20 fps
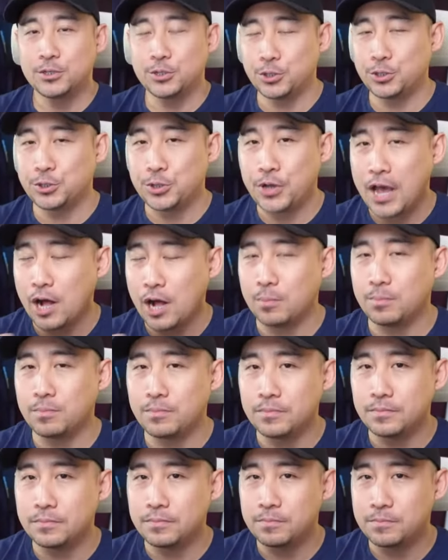to
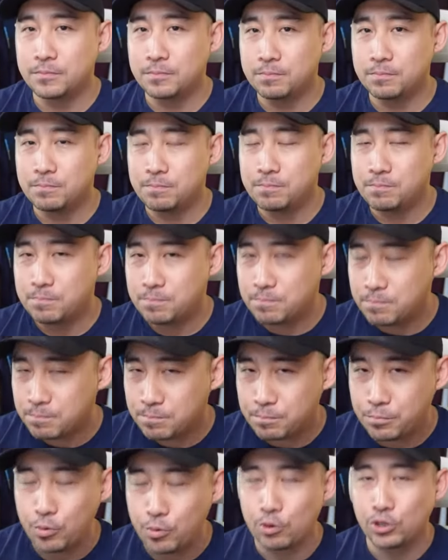help
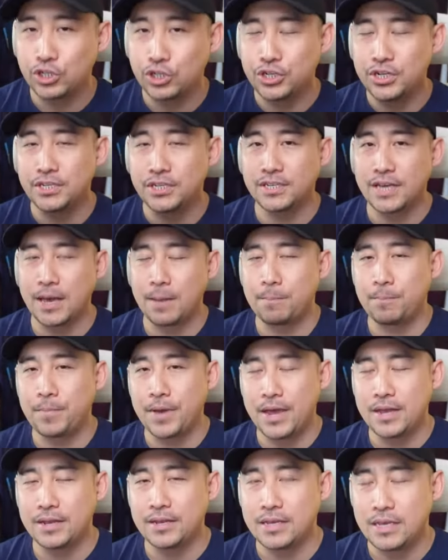push this
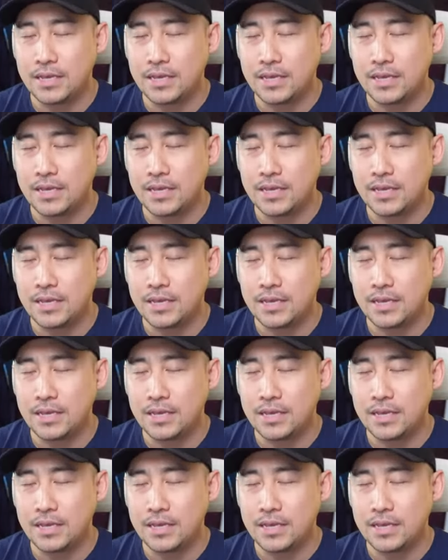campaign